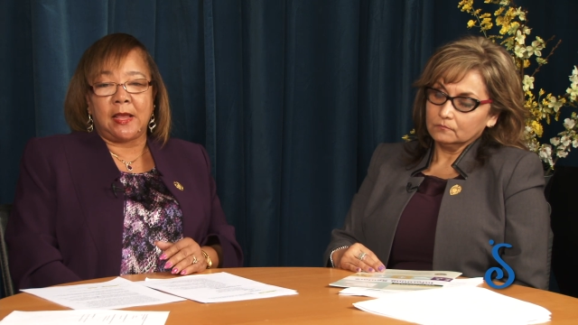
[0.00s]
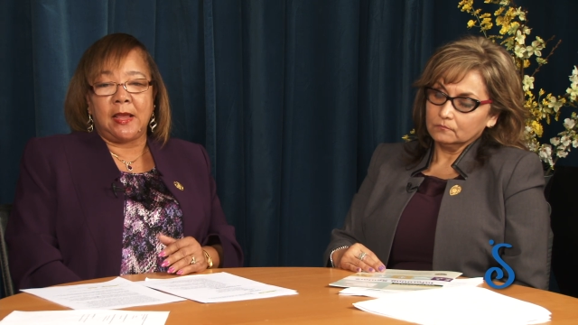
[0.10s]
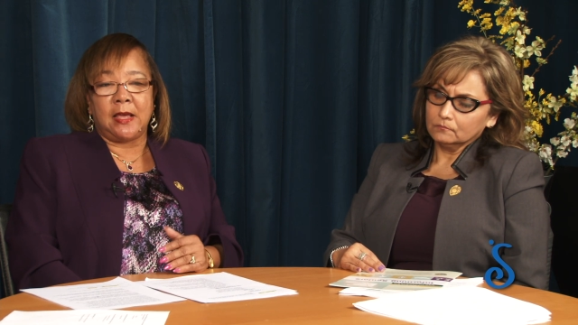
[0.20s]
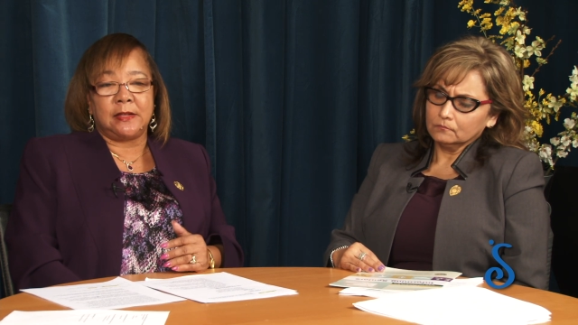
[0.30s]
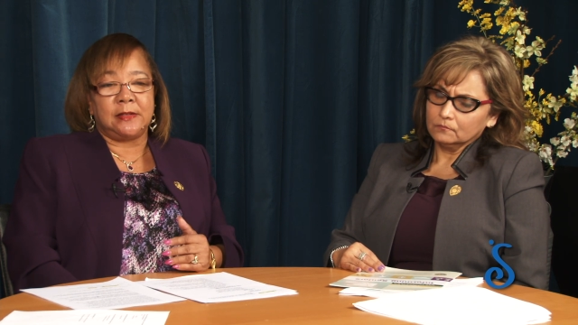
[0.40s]

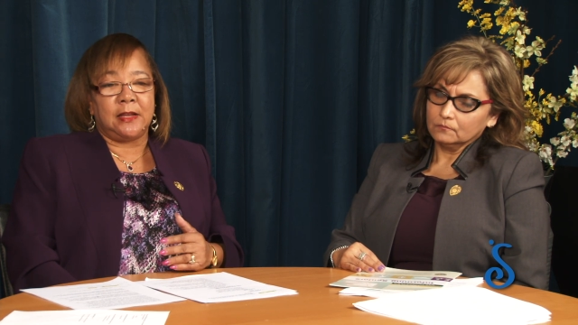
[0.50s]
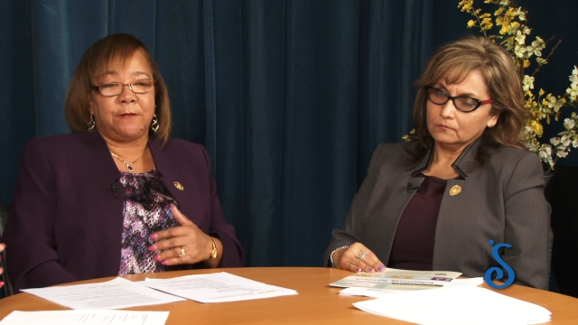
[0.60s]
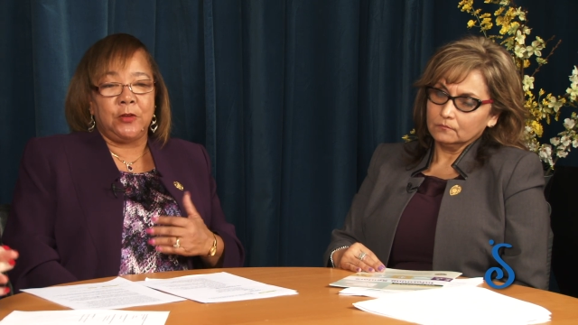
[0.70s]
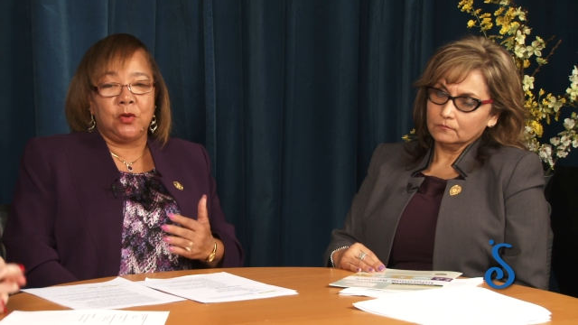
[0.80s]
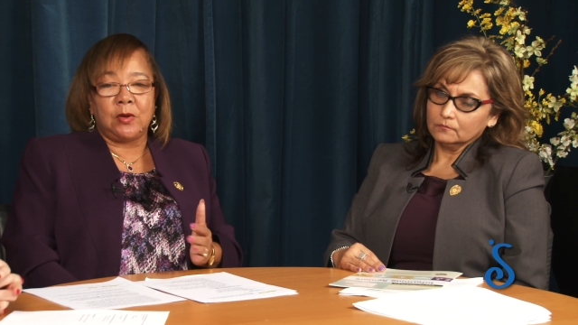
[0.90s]
Speaker 1: And if
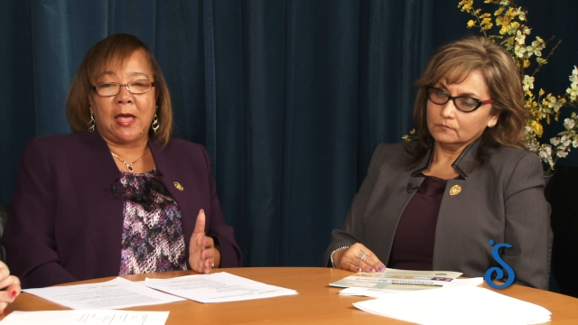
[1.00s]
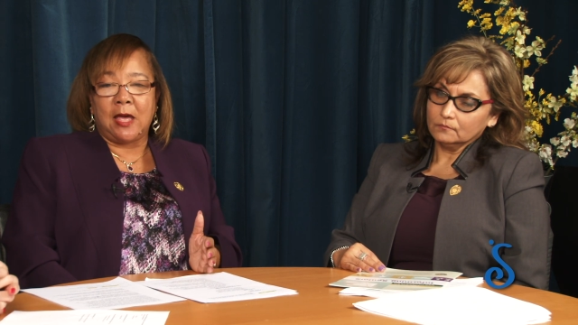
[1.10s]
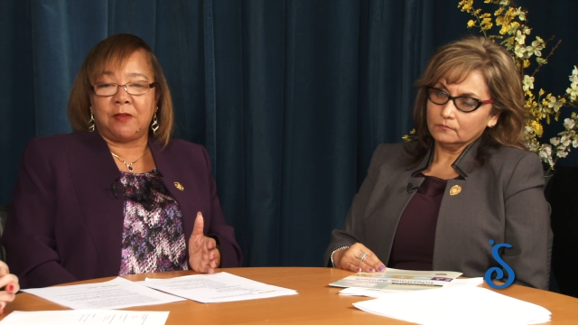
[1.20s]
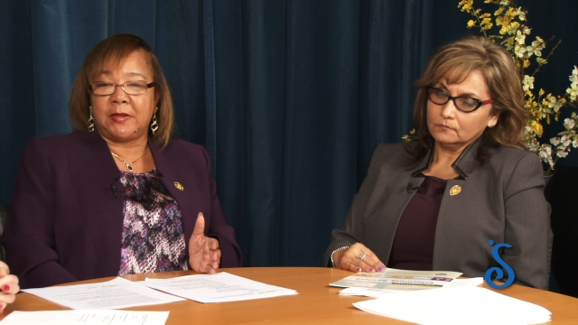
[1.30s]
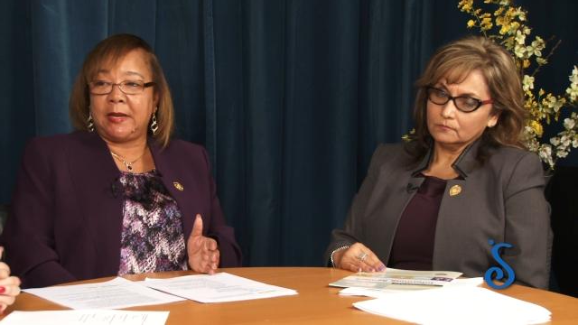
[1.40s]
you
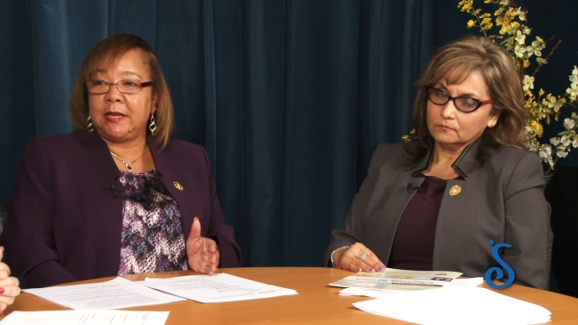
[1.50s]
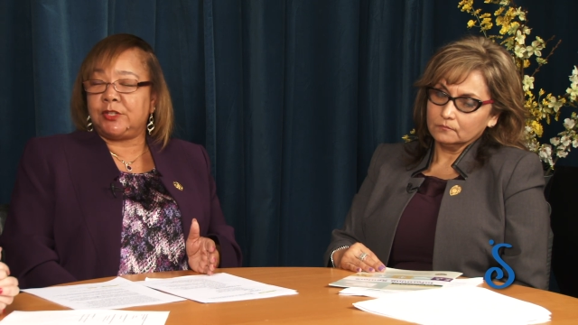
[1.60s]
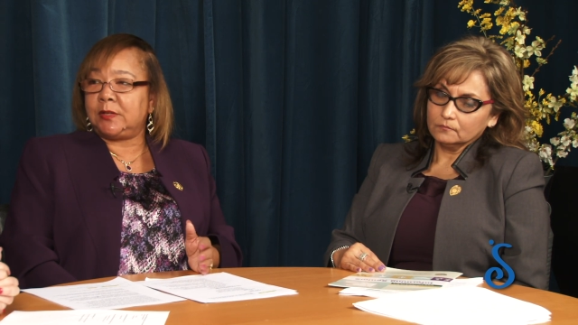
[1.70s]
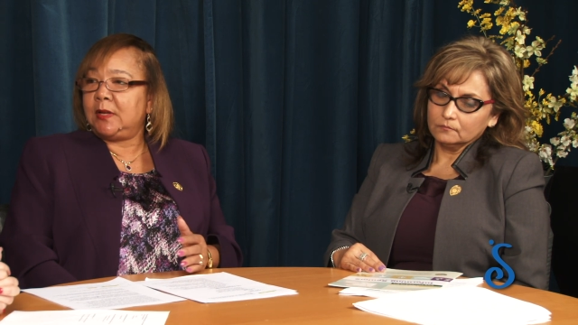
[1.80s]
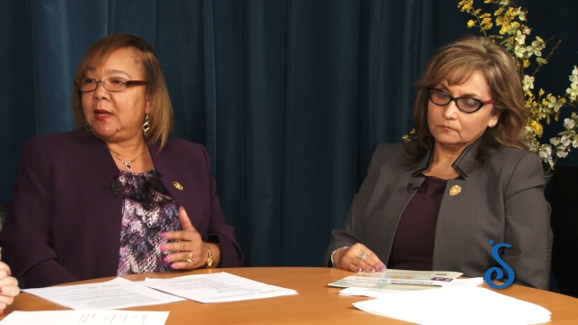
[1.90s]
have an
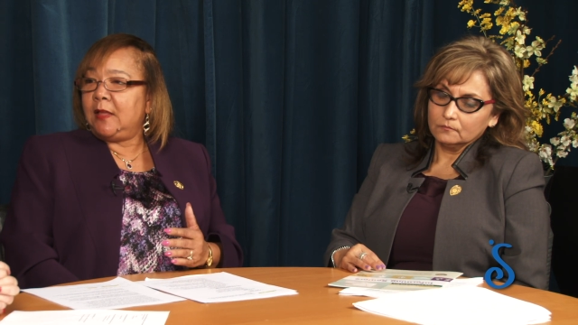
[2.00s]
agent